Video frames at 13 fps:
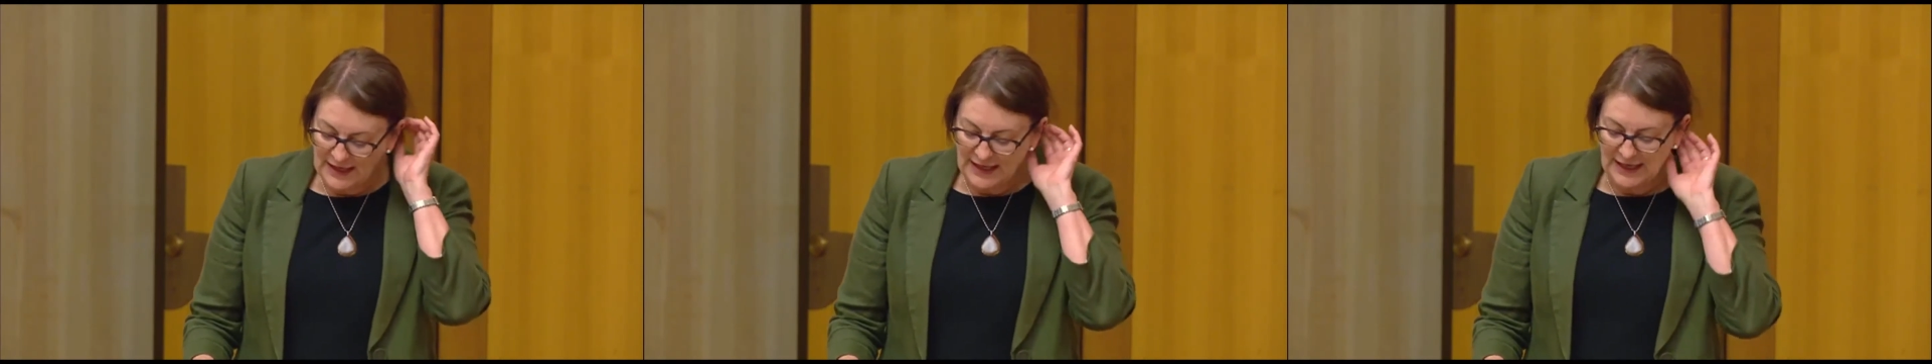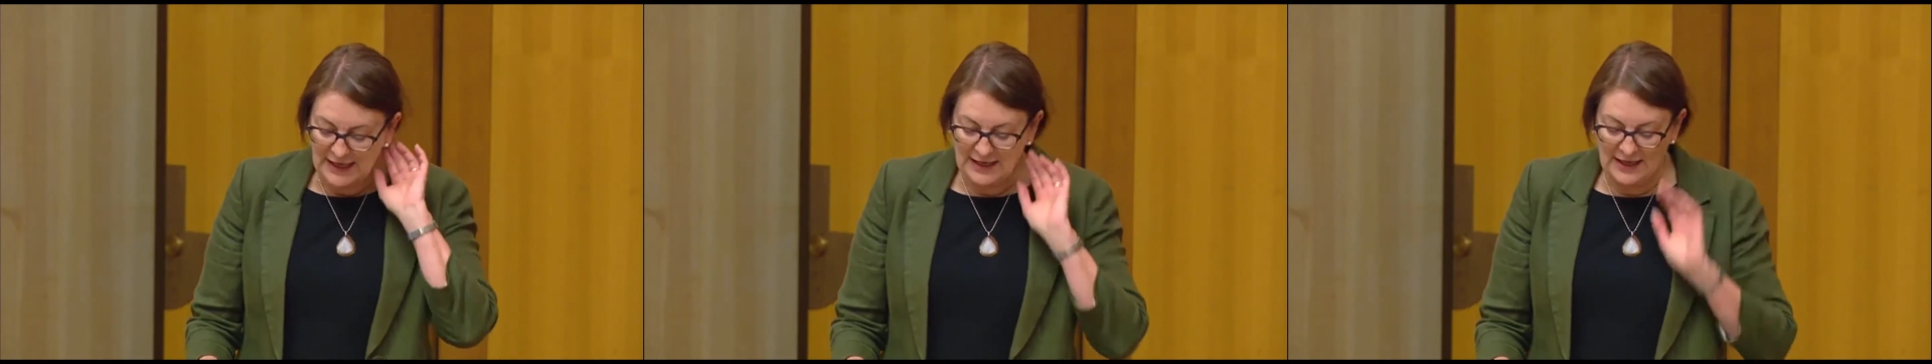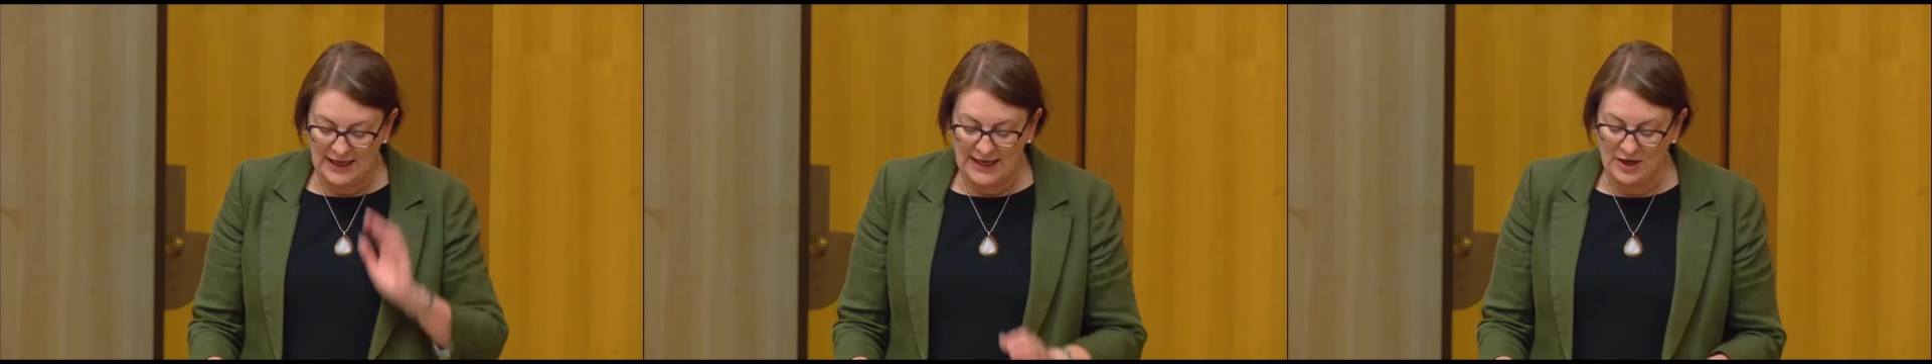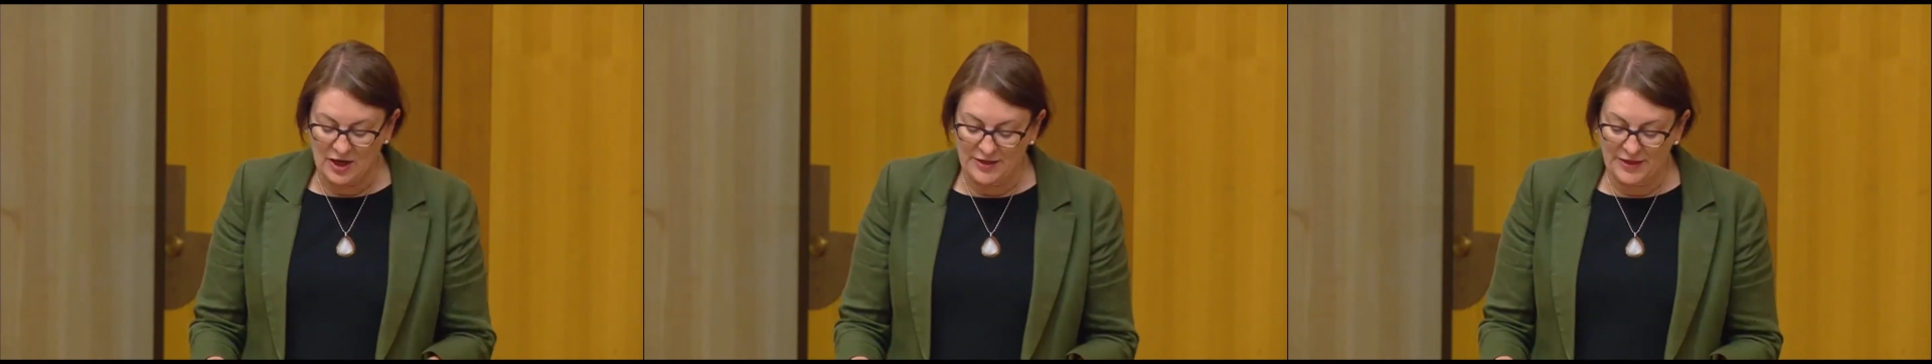
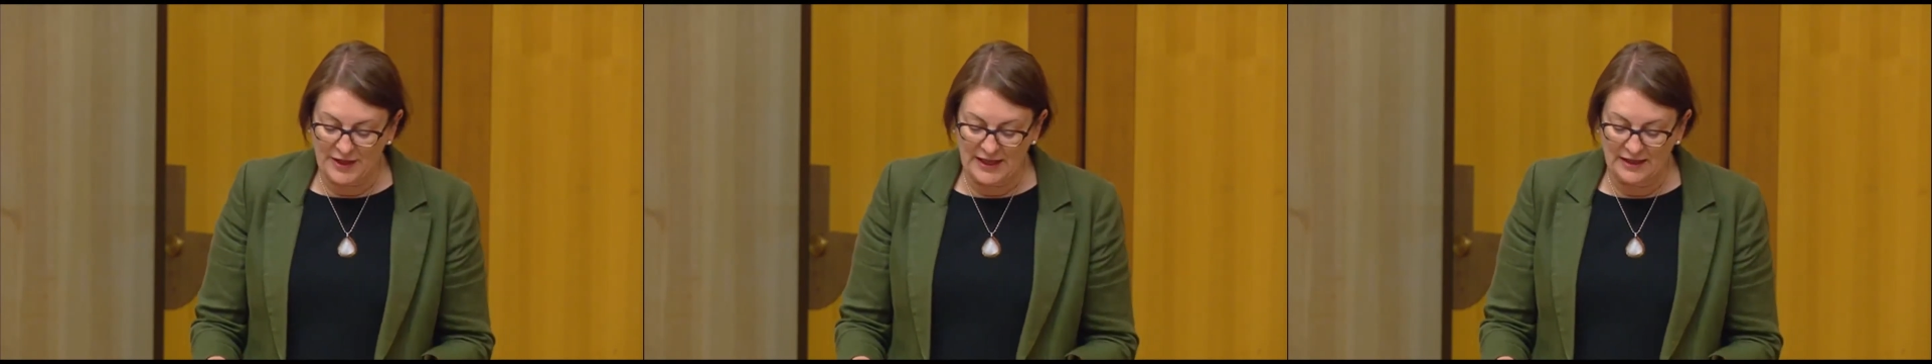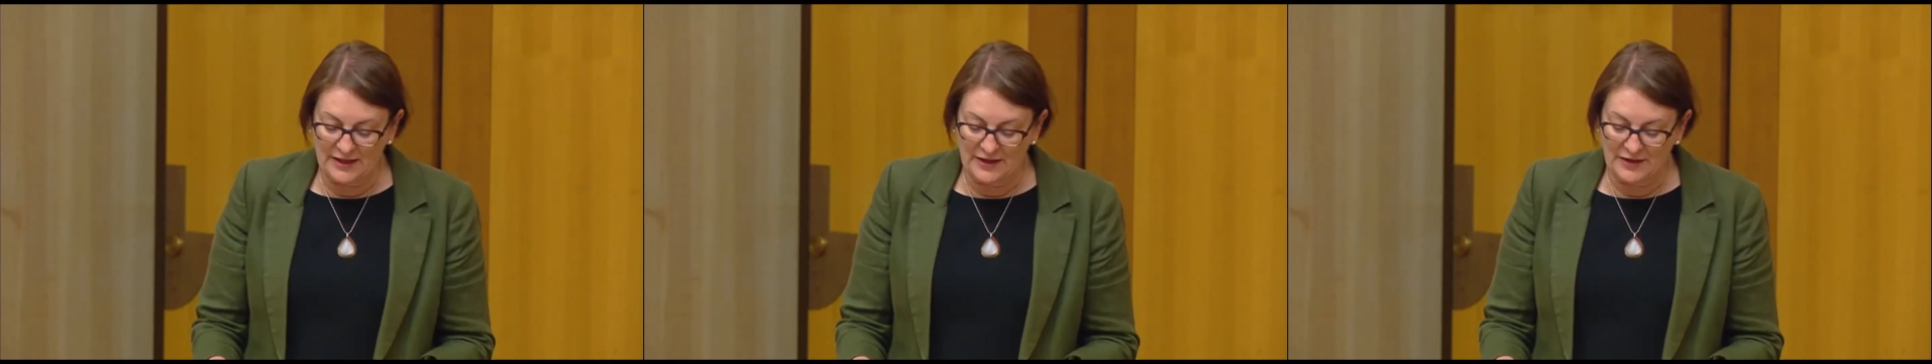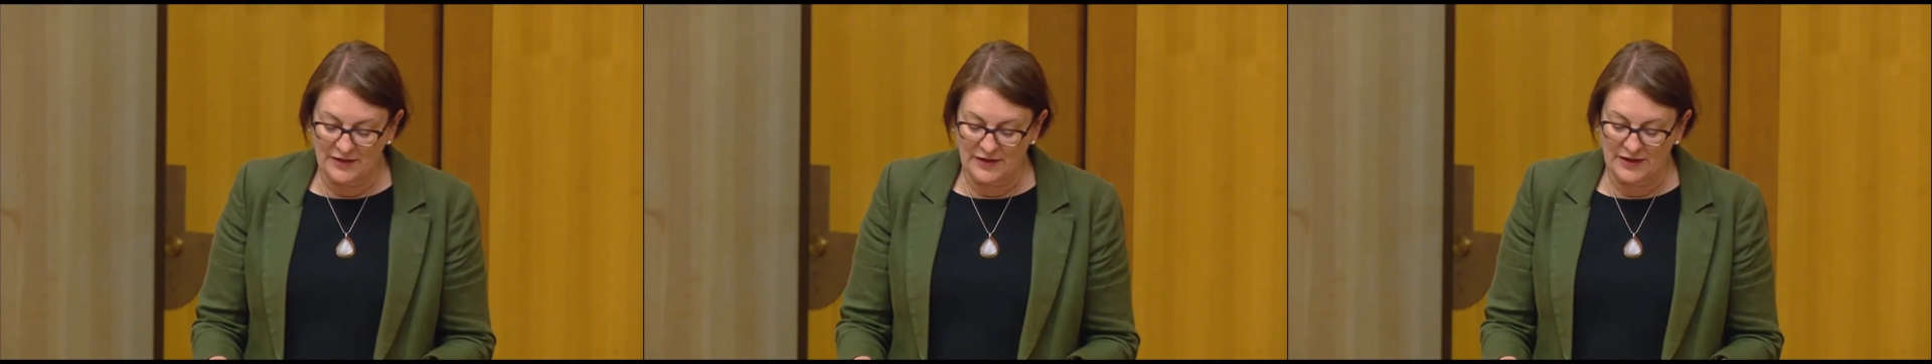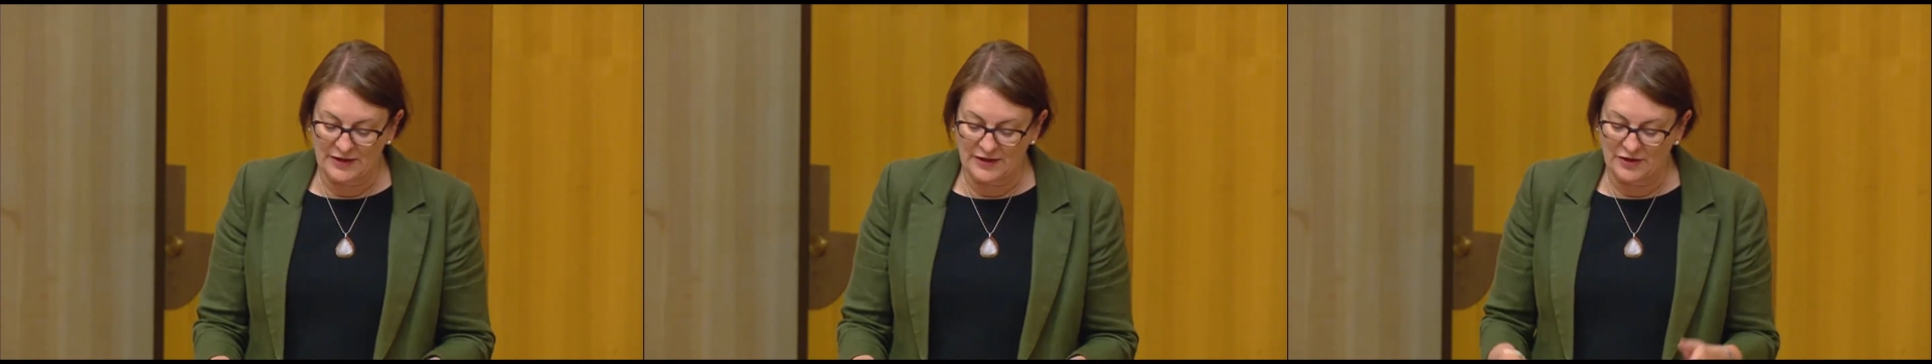And I think
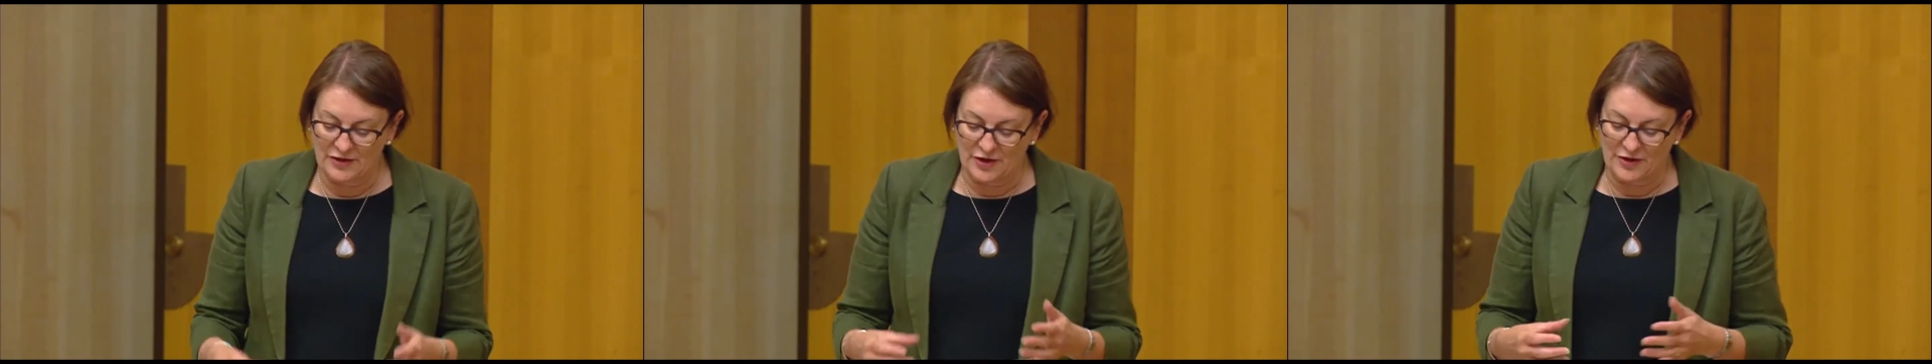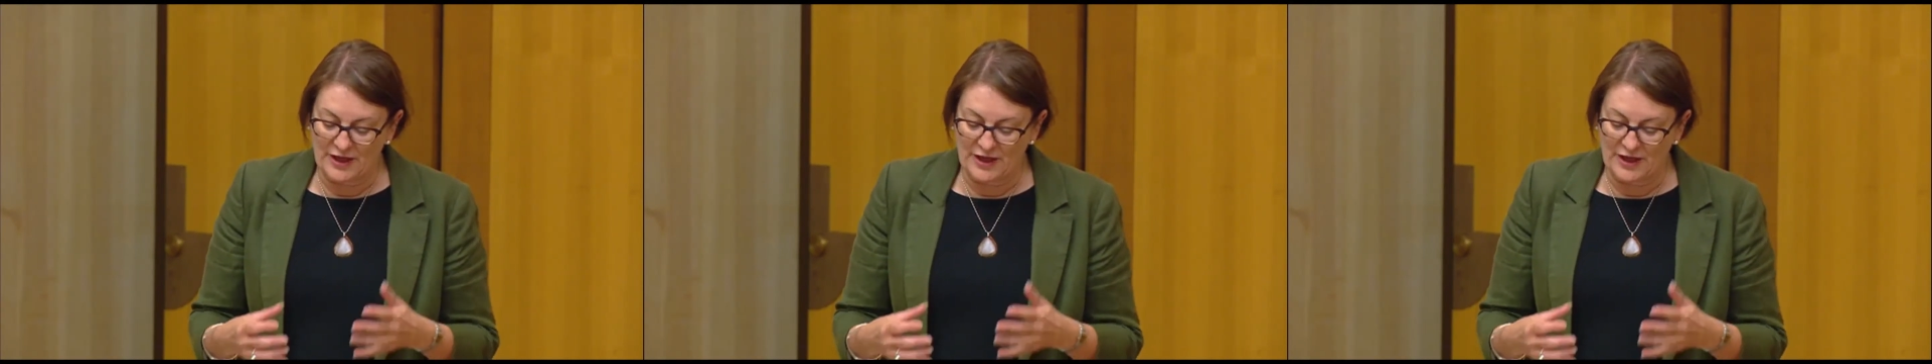that, you know,